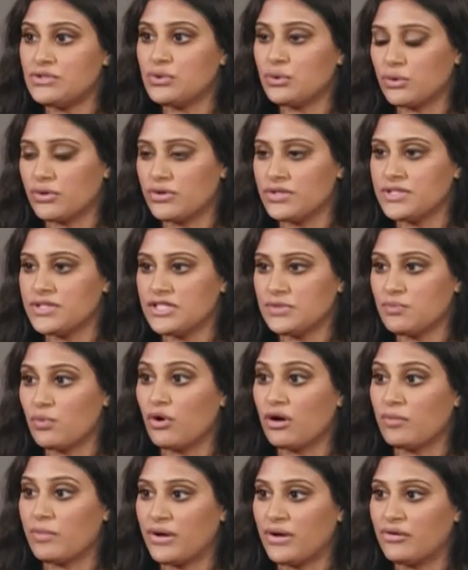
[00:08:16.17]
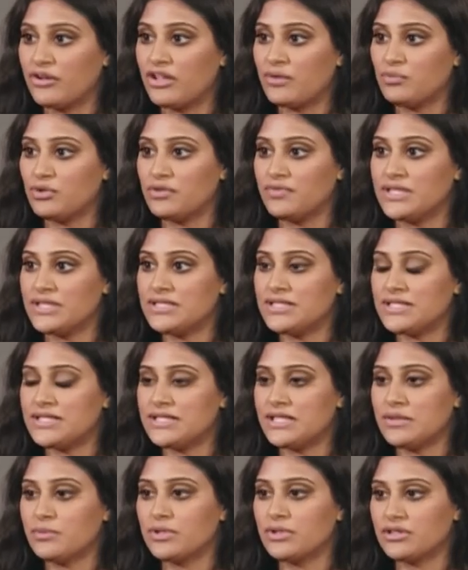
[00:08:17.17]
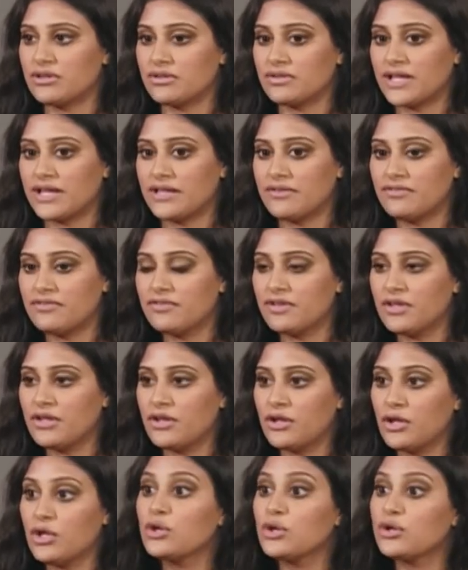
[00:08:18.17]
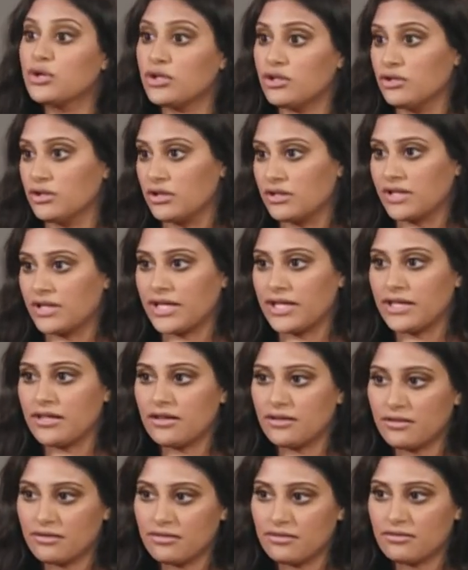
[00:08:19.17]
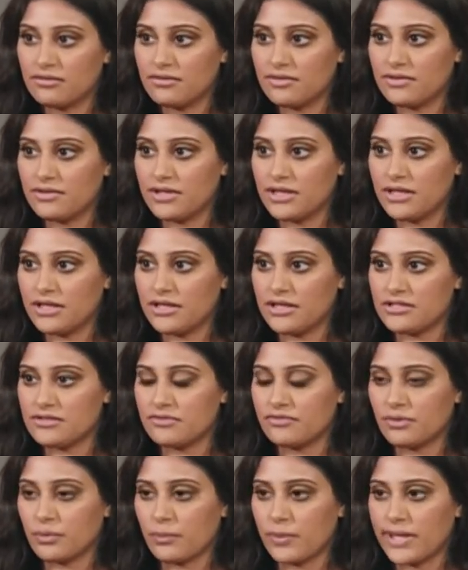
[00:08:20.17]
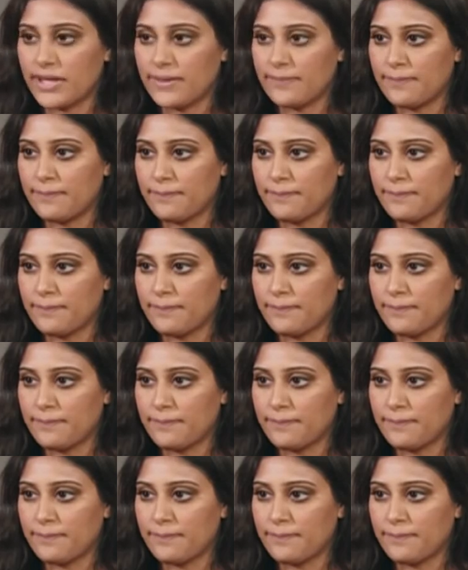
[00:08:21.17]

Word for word: towards these more American movies to see what their life could look like in a different way.